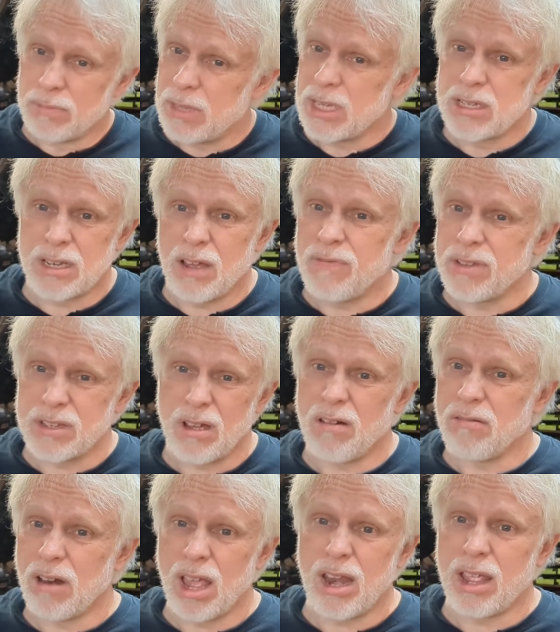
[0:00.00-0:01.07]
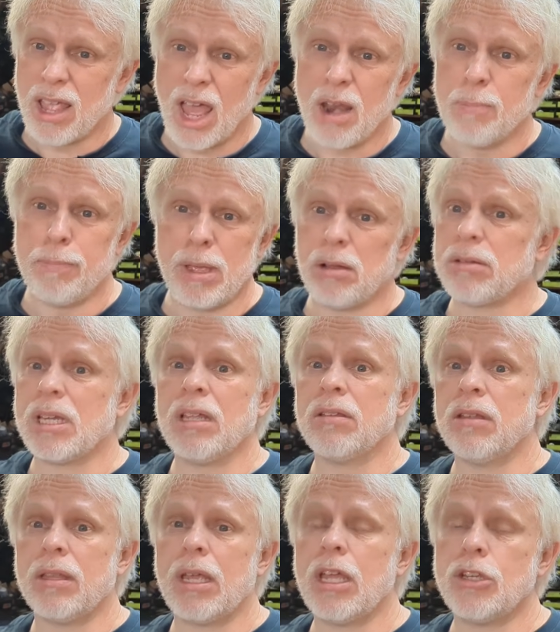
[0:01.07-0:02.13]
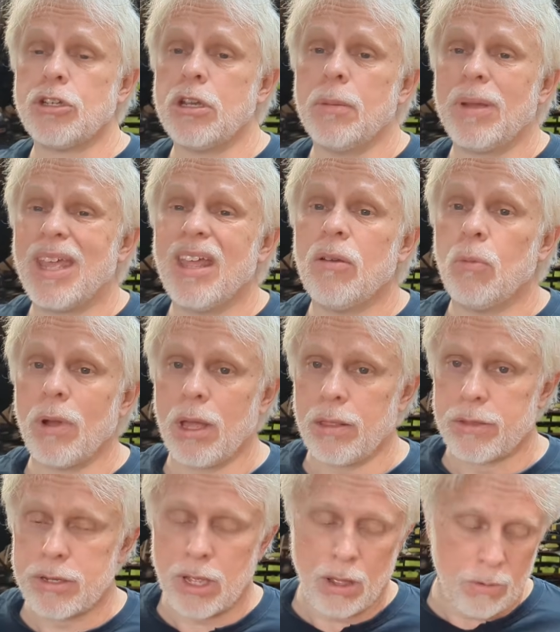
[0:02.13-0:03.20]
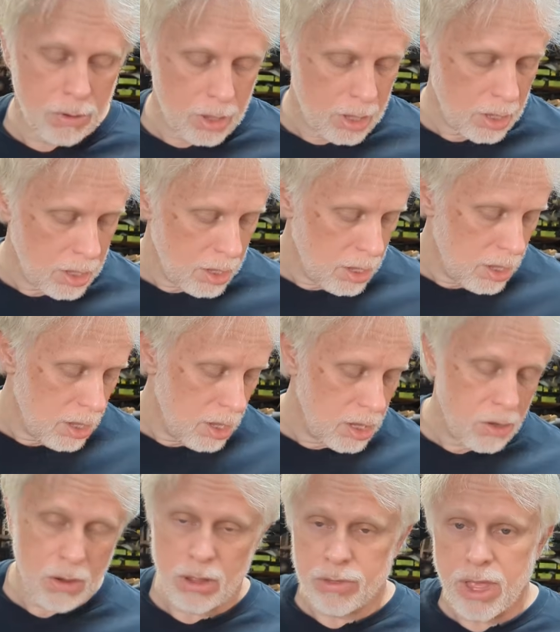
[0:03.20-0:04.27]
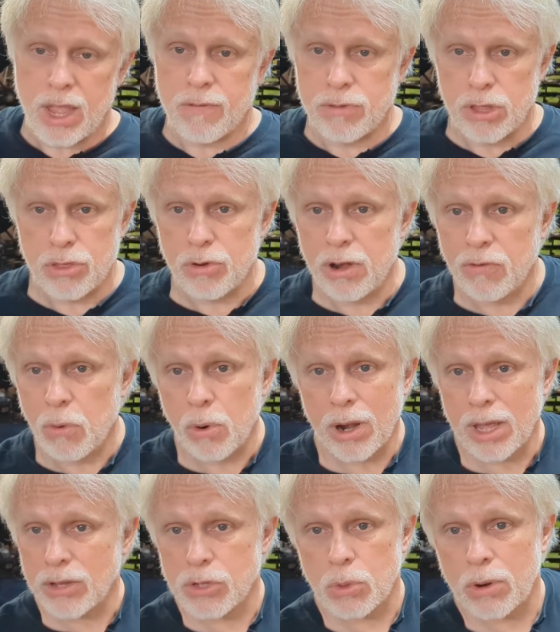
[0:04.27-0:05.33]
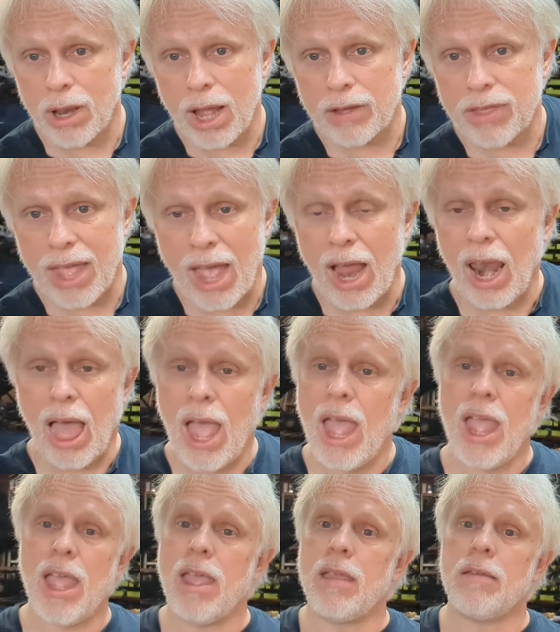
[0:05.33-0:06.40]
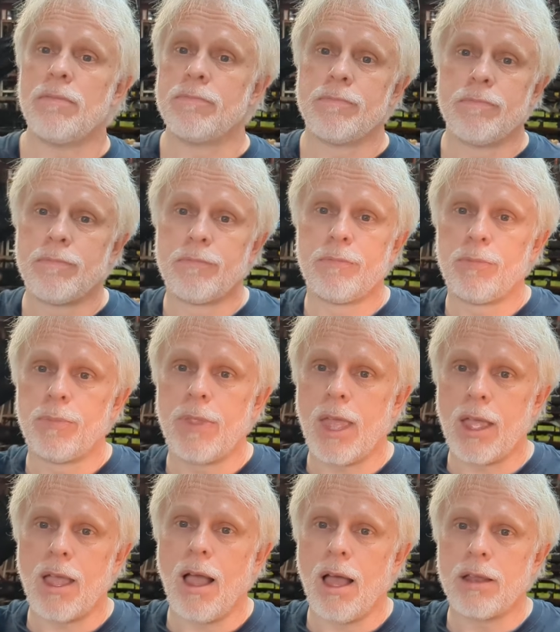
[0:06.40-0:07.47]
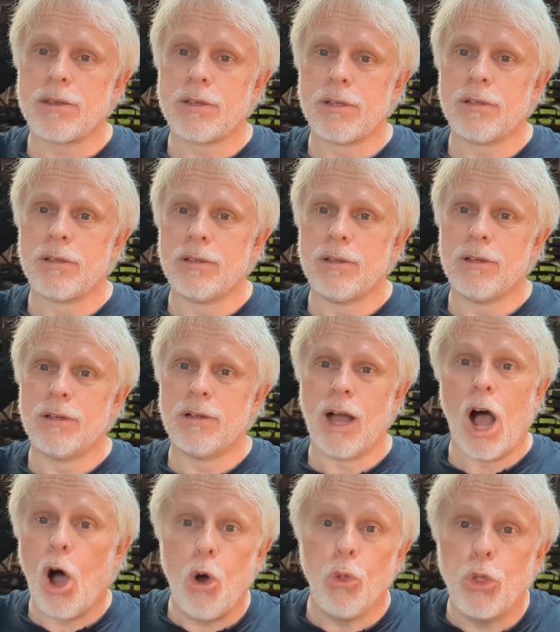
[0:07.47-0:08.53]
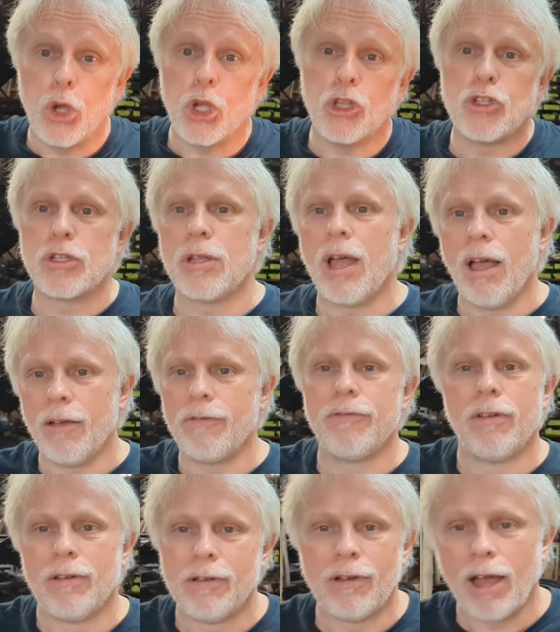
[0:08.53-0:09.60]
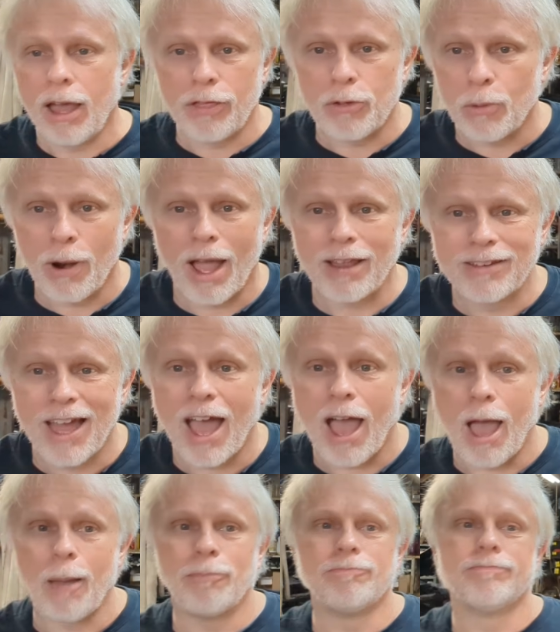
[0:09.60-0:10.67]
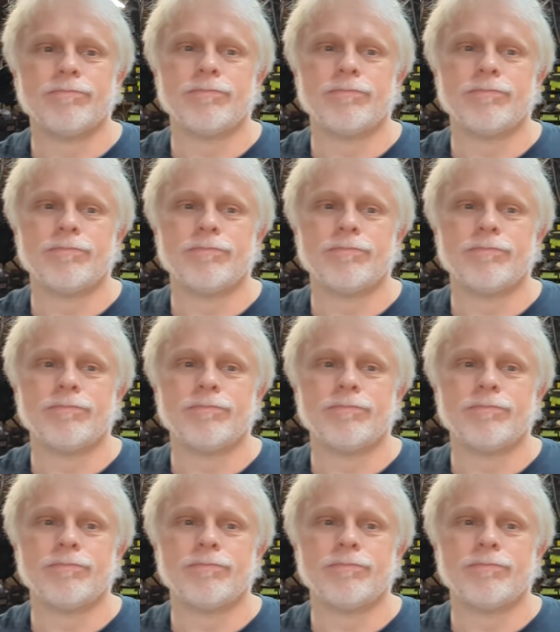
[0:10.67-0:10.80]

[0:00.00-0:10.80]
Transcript: this stuff is already kind of built into the engine to begin with. So you can think of the 340 as sort of like the LA that got all the good stuff at the right time.